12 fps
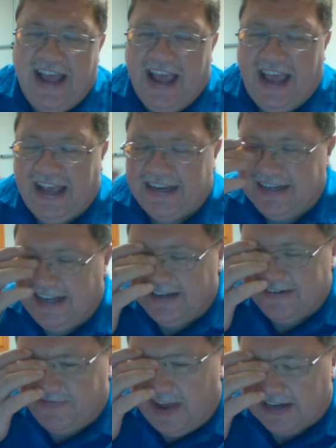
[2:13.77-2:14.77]
And
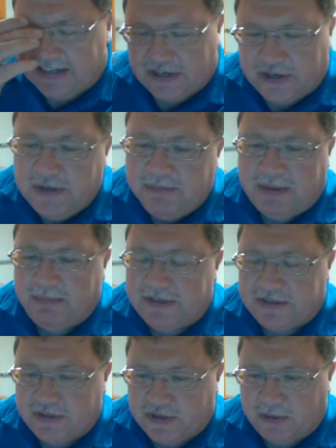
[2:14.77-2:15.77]
in fact, it could be
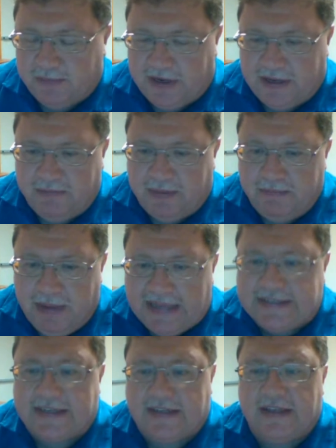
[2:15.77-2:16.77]
misinterpreted. But
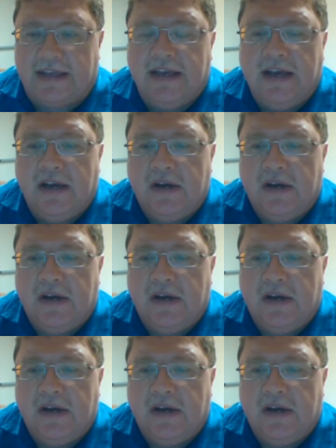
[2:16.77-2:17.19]
basically,